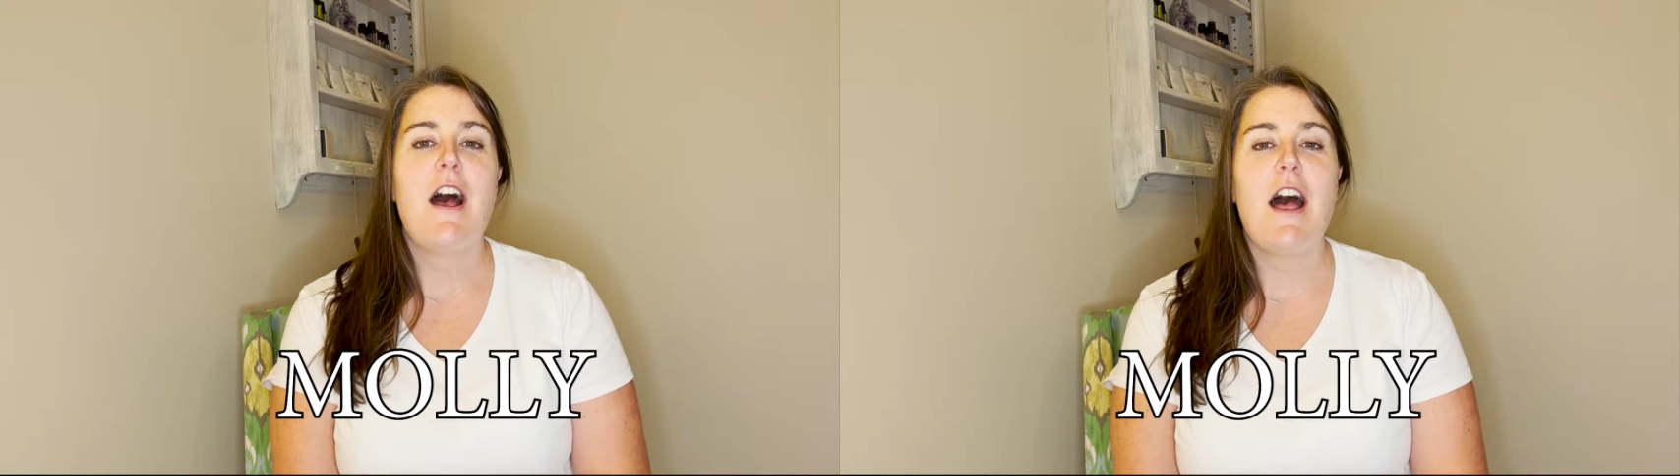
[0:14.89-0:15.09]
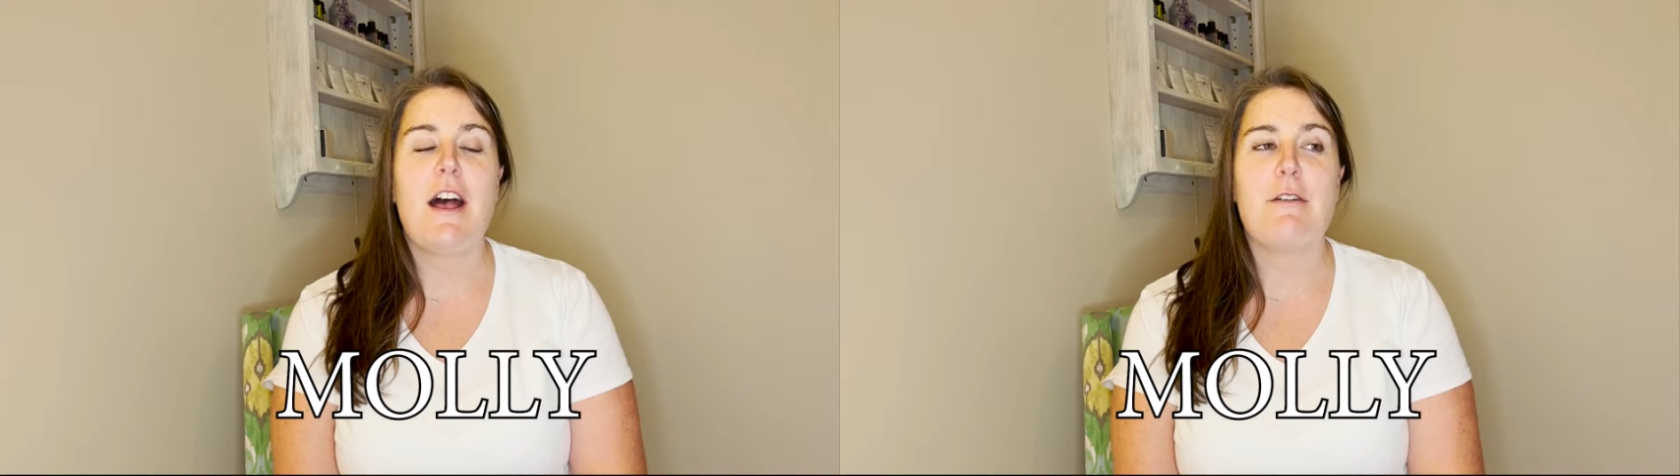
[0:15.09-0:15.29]

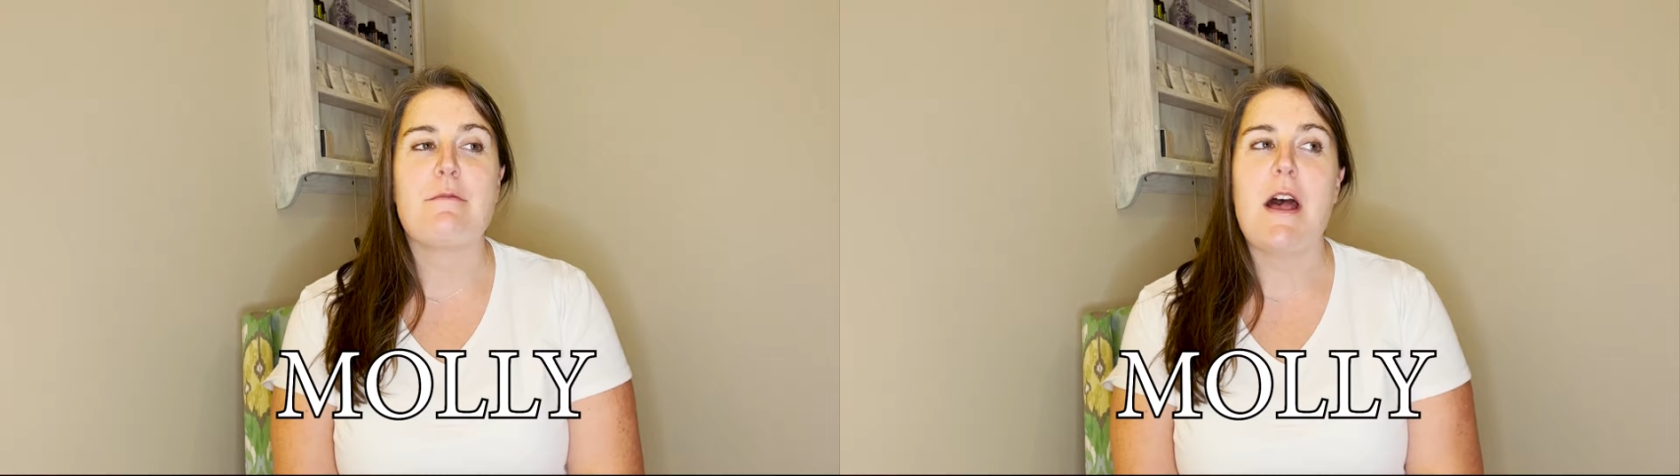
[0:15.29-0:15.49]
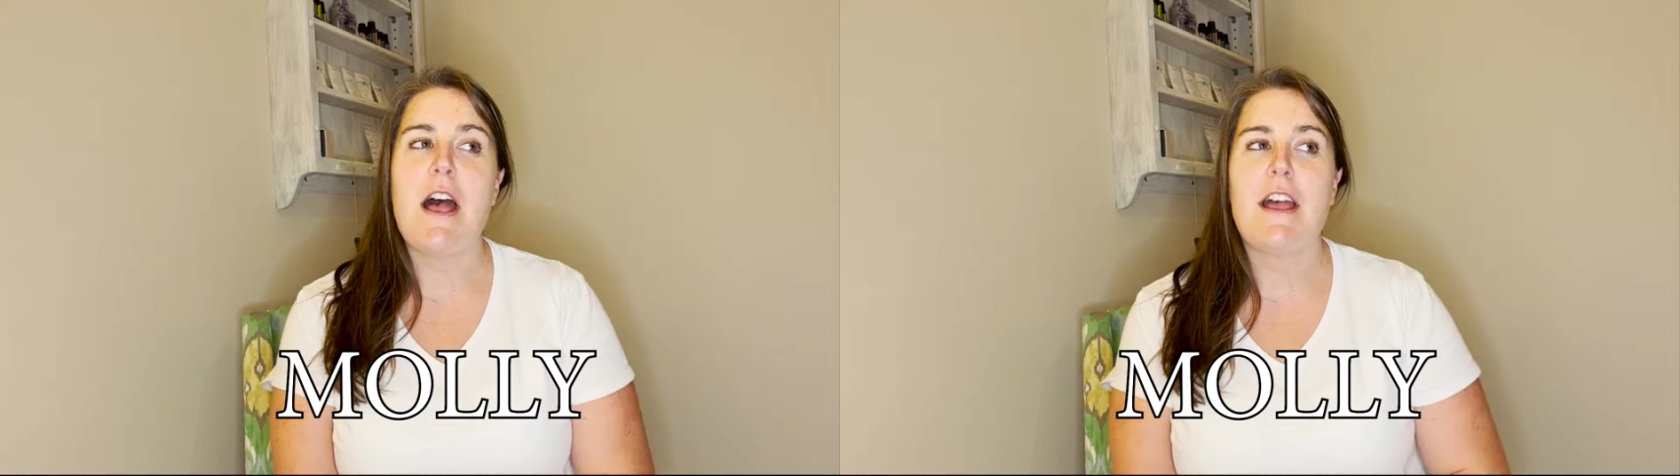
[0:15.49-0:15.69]

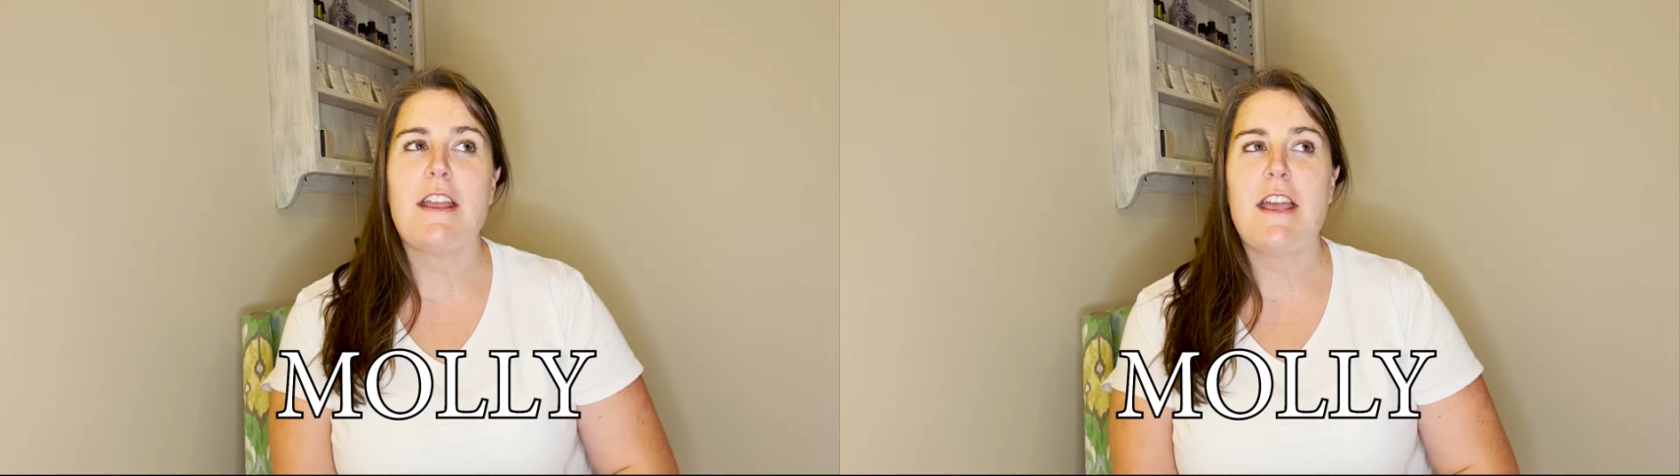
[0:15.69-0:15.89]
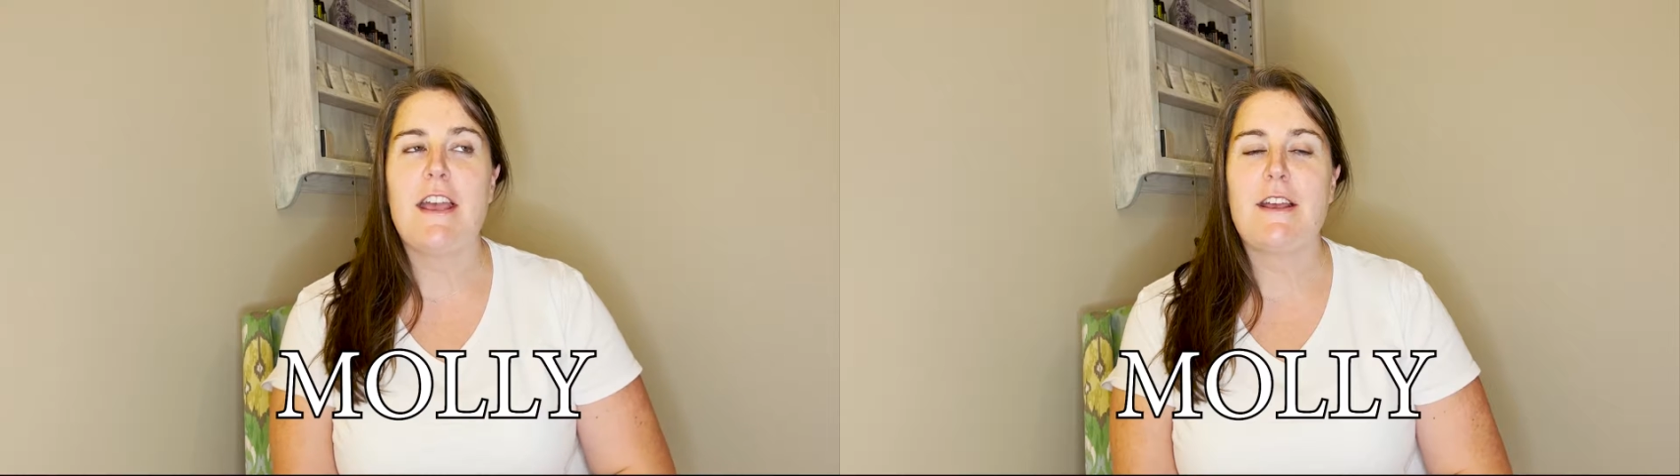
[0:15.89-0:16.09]

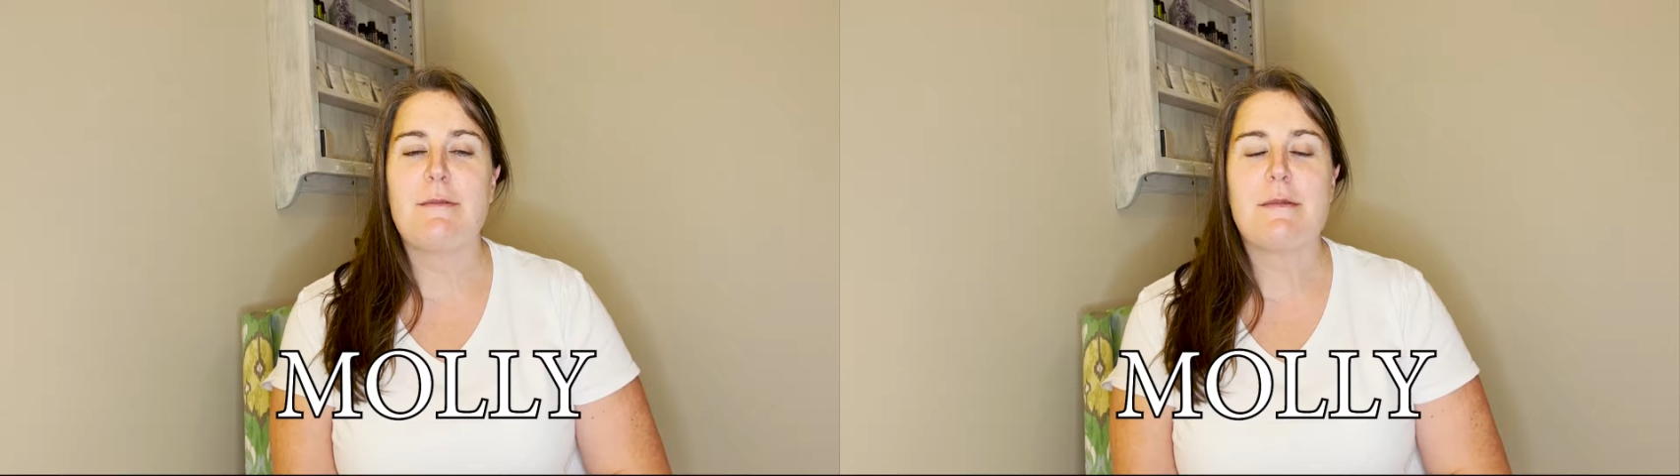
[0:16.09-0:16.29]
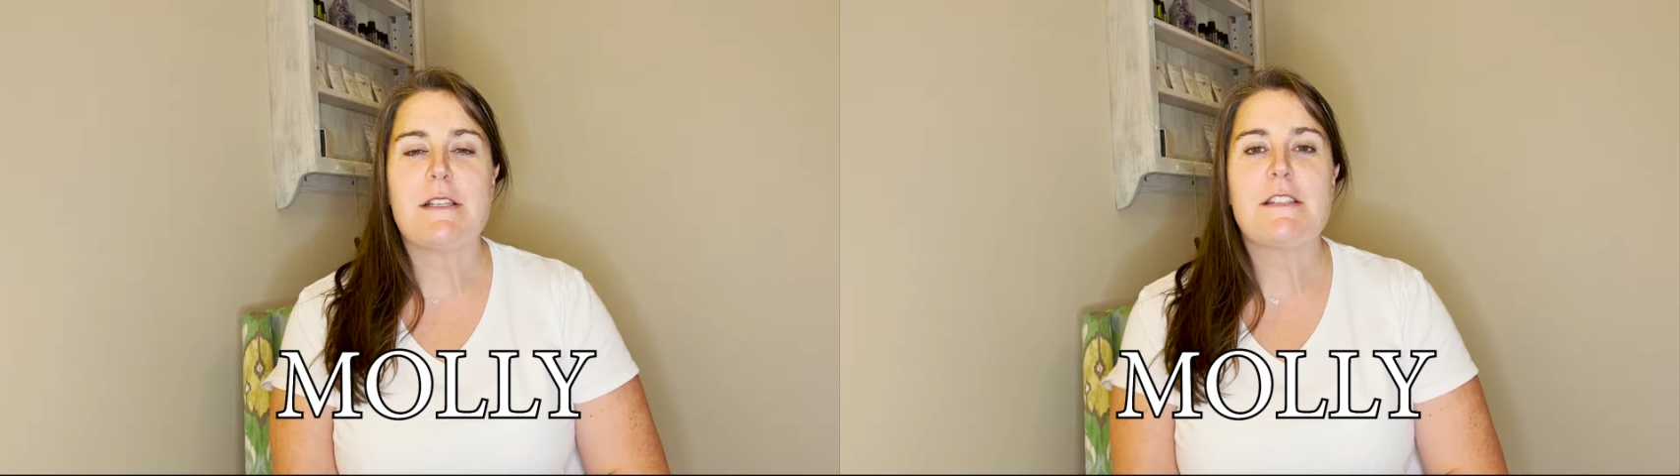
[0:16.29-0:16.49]
I am